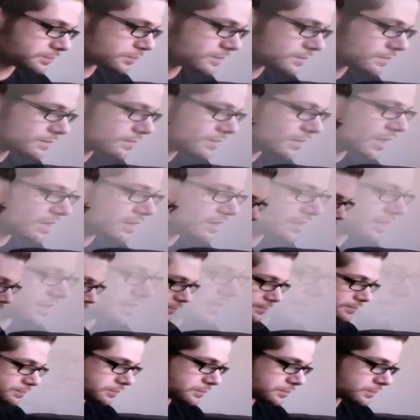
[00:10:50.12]

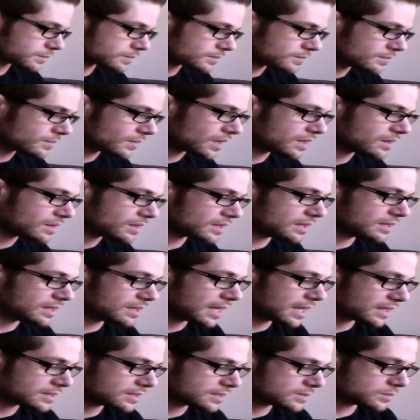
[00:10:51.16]
The
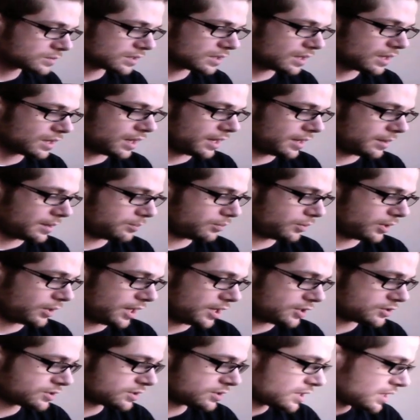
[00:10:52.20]
next
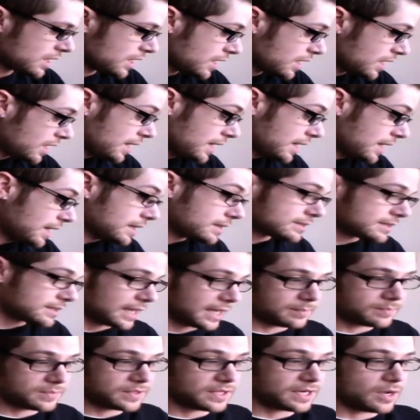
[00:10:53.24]
brush
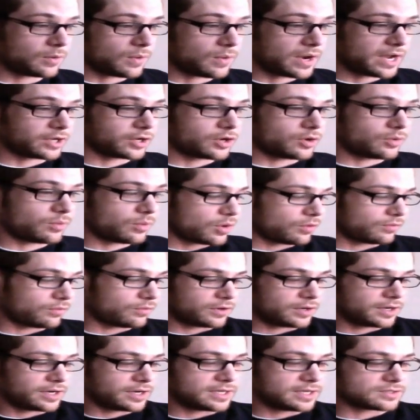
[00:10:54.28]
type that I want to go
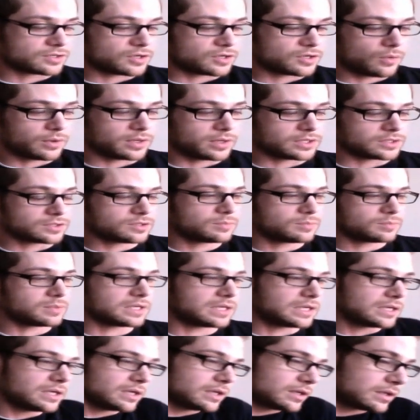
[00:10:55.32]
over is going to
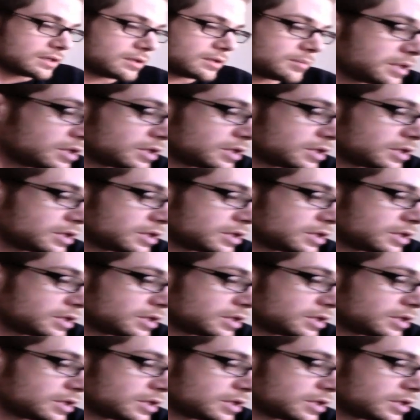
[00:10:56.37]
be, let me